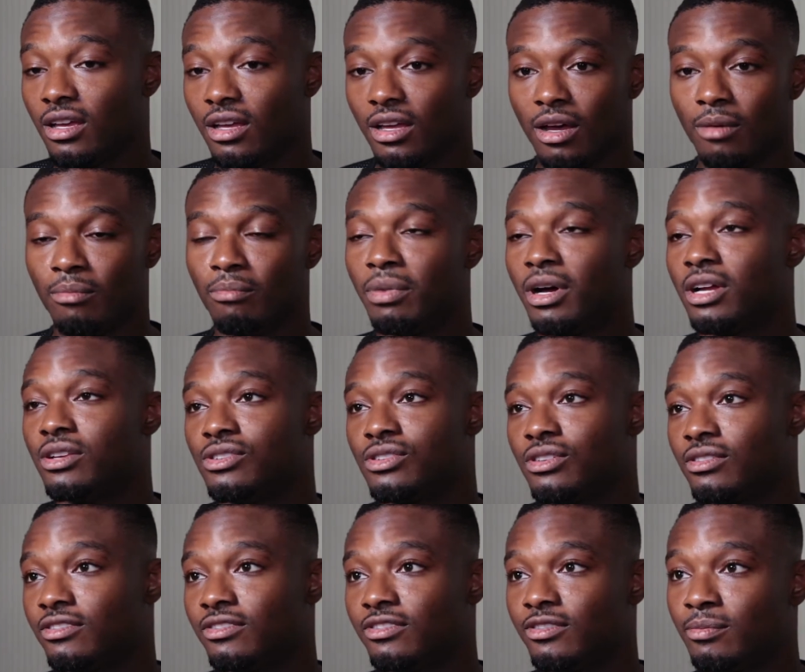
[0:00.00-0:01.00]
a bunch
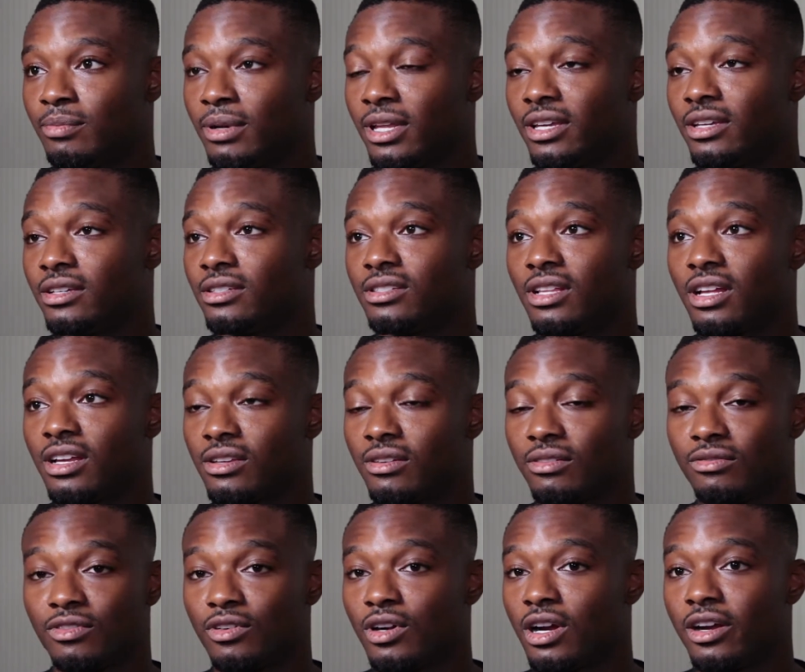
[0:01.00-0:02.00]
of players, like a
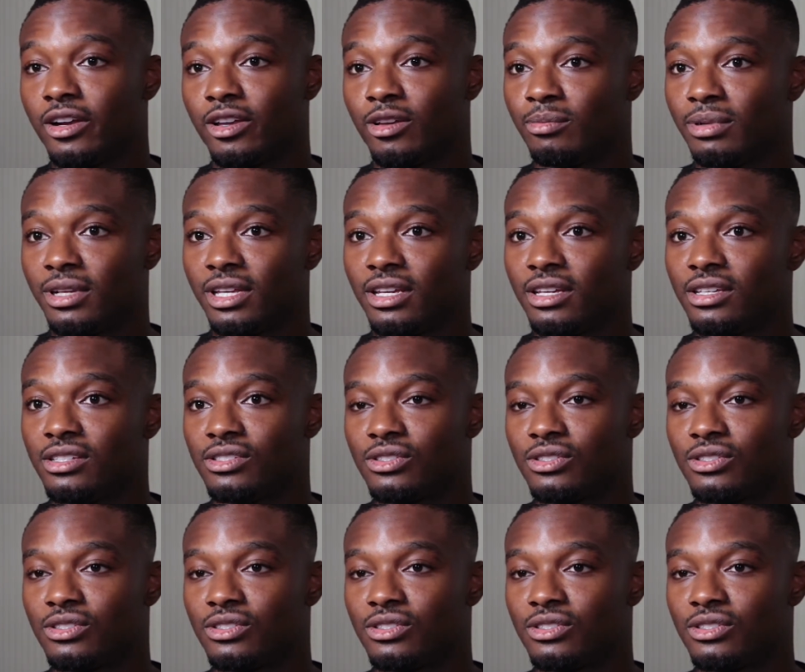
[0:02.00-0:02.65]
variety of players.